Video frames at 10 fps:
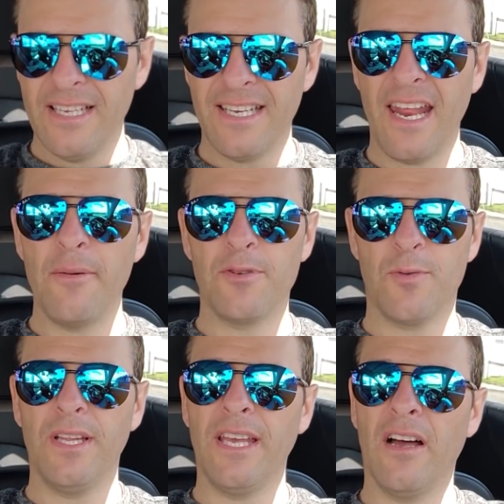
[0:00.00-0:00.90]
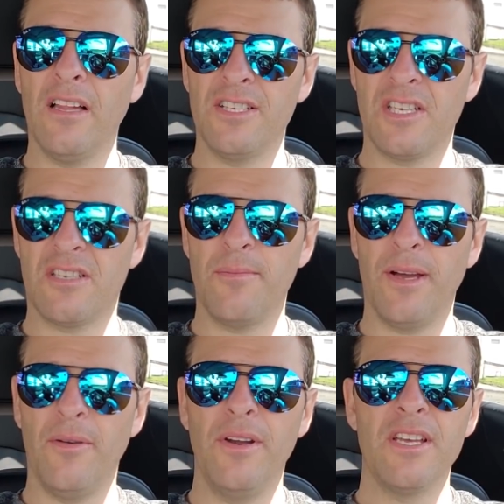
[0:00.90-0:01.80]
Today was really all just
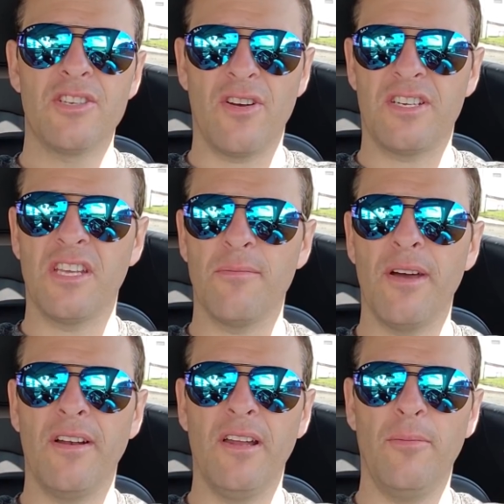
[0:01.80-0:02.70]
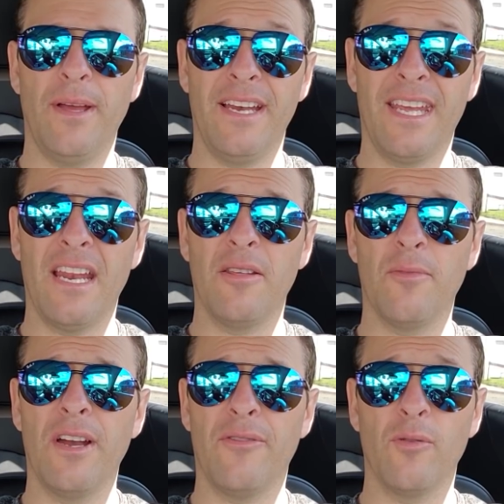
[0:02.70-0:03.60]
about stretching them out a little bit and getting
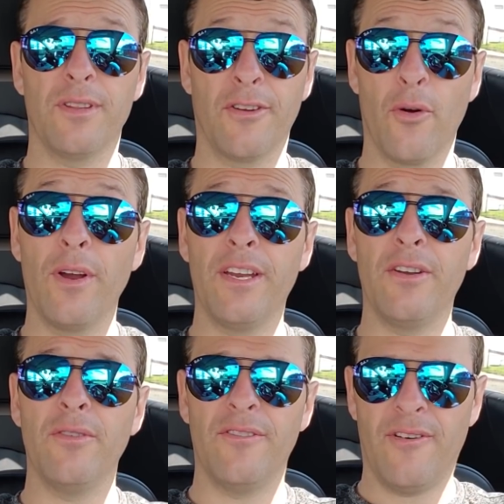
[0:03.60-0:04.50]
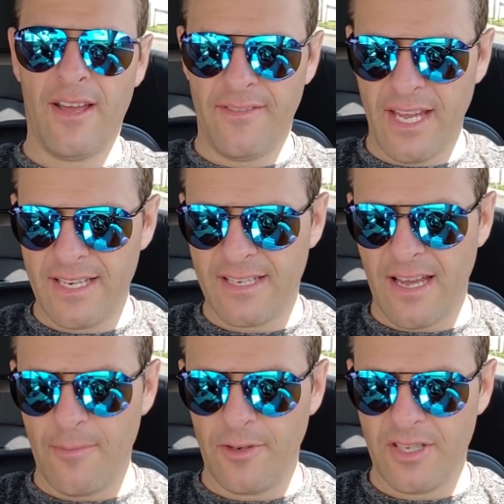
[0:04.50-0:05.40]
them ready for what they're going to do in 5 days'
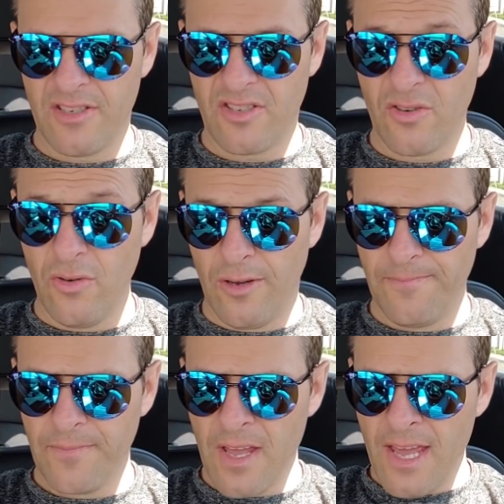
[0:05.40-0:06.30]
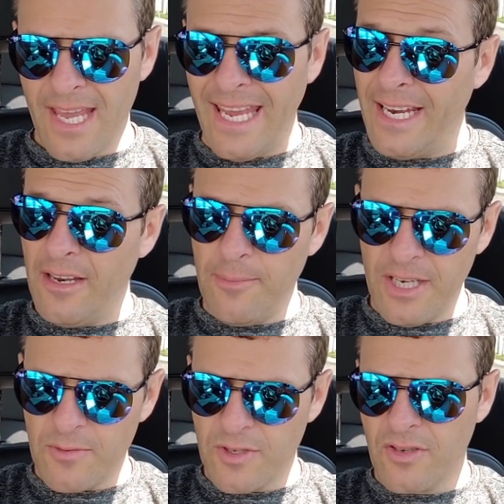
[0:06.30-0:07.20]
time, which is school. Inland
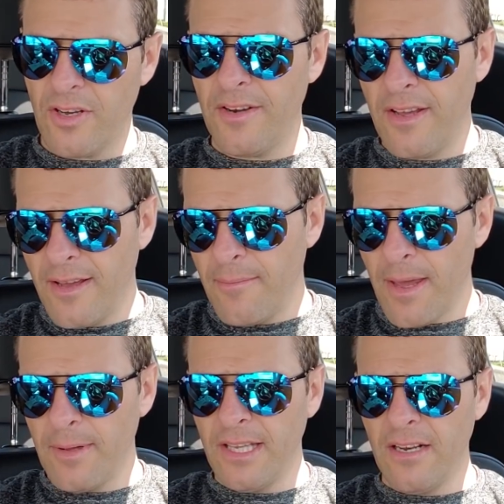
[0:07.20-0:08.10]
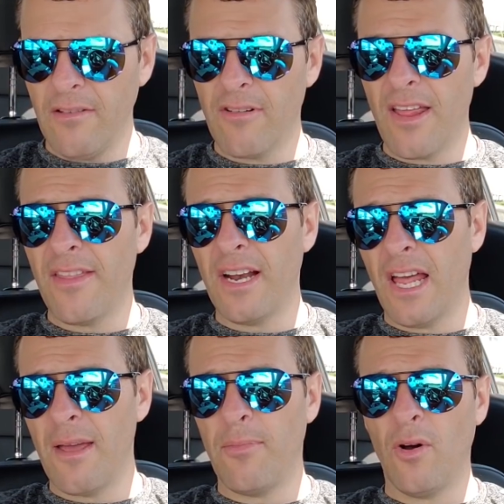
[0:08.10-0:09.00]
Beach was good. Maybe a little, rather than a
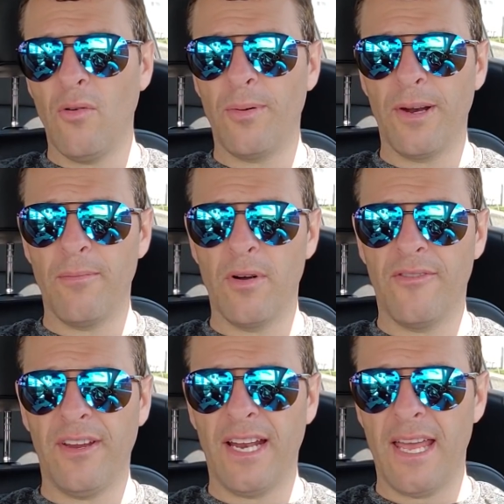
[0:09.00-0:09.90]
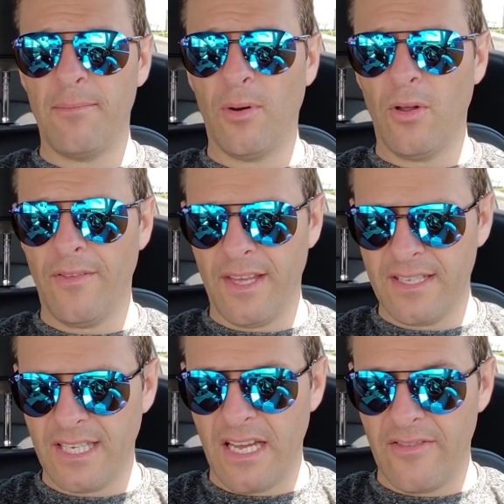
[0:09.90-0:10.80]
line pole, we'll put a Murphy and a head pole on the
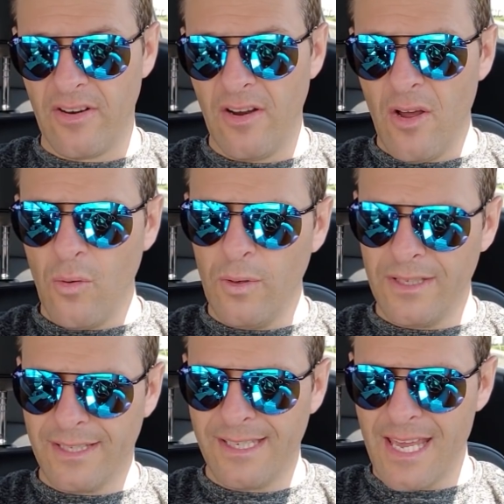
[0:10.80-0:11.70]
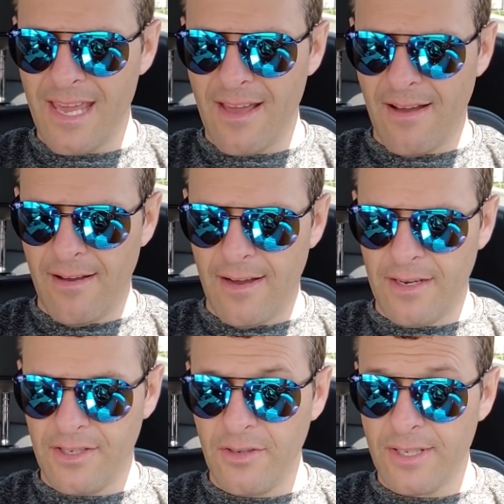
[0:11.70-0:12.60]
inside of her. We'll see
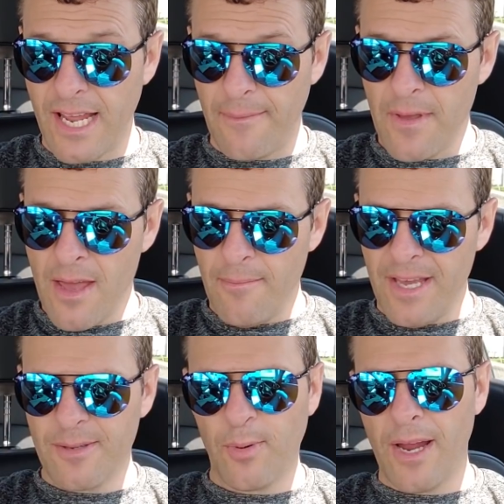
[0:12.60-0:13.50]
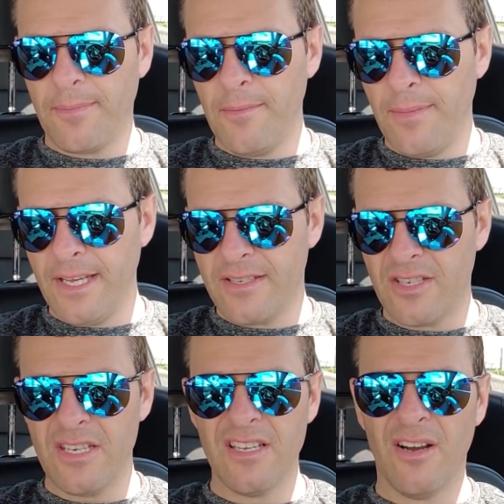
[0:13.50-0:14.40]
on Tuesday. Miss Brampton Beast,
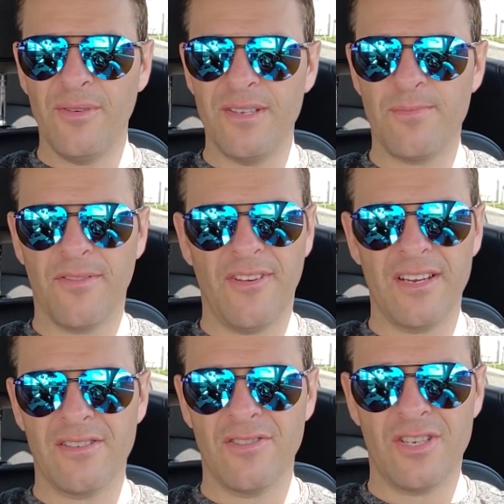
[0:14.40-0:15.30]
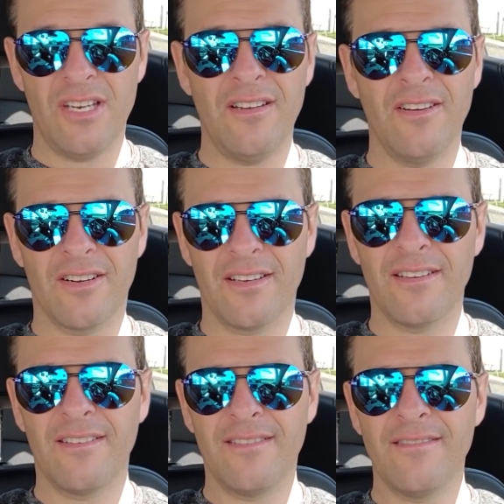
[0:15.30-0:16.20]
she's always professional. She
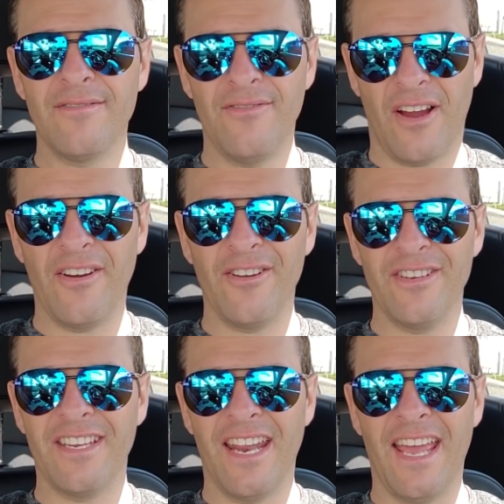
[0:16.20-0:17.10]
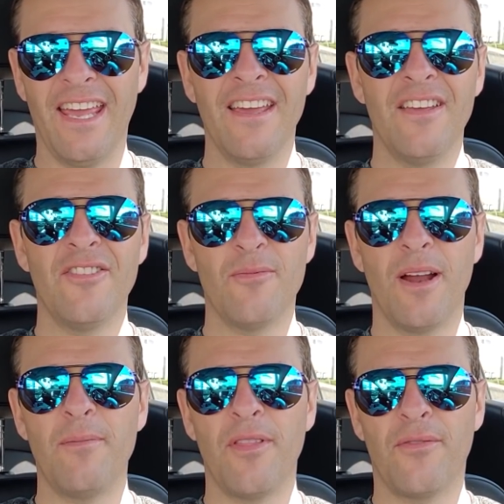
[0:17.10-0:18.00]
looked very good today. There
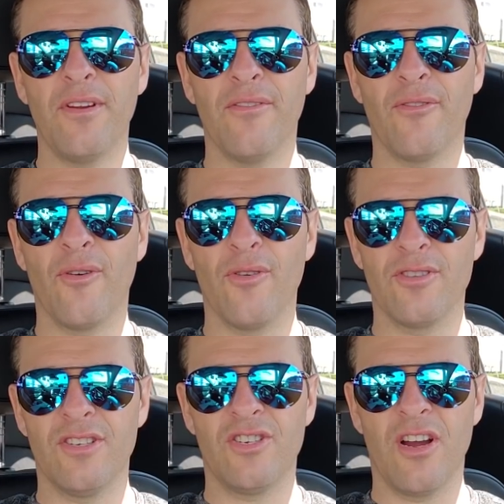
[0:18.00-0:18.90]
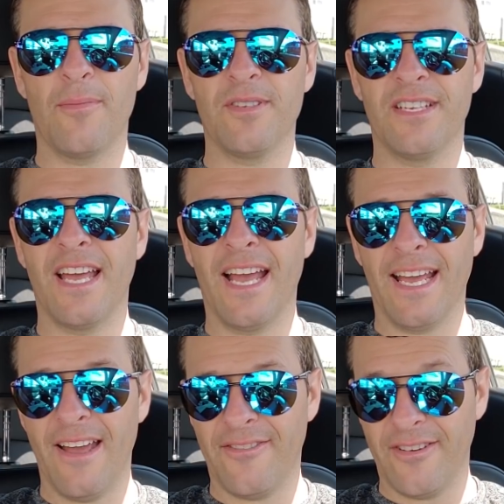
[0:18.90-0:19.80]
might have been three or four horses sharp as a tack
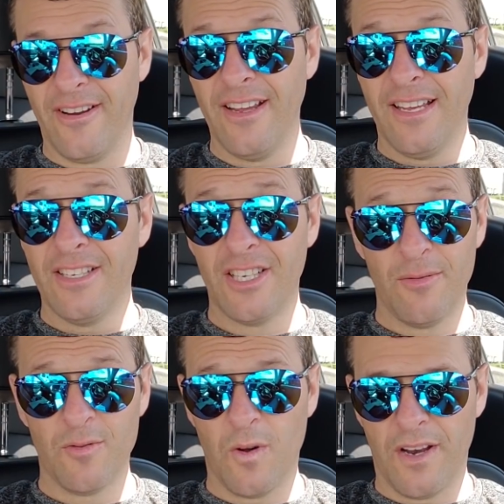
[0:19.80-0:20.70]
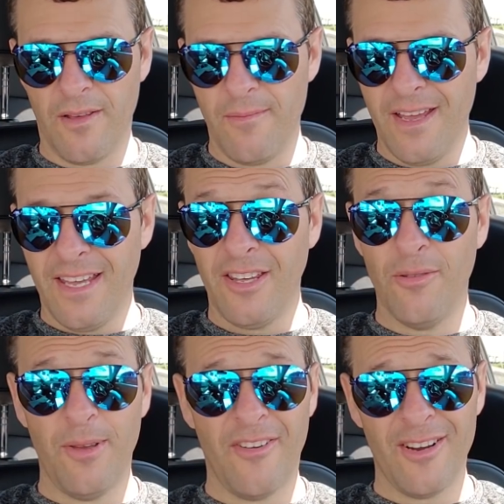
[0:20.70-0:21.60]
after. She was one of them.
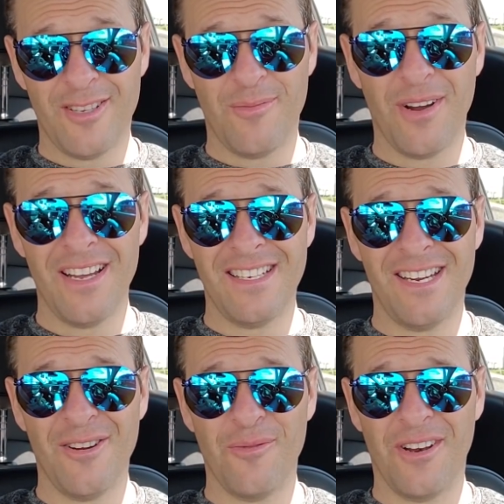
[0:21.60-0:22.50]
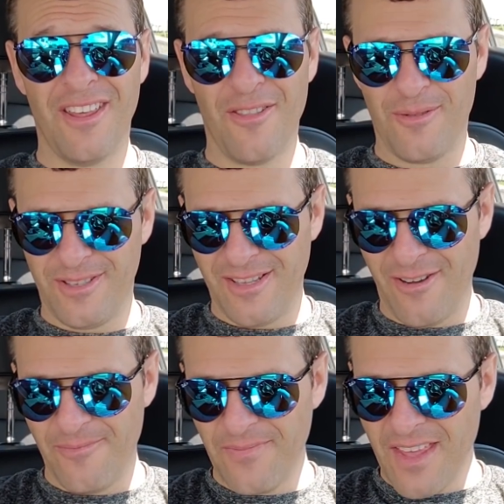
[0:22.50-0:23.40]
You'll be very surprised to hear one of the other ones, though.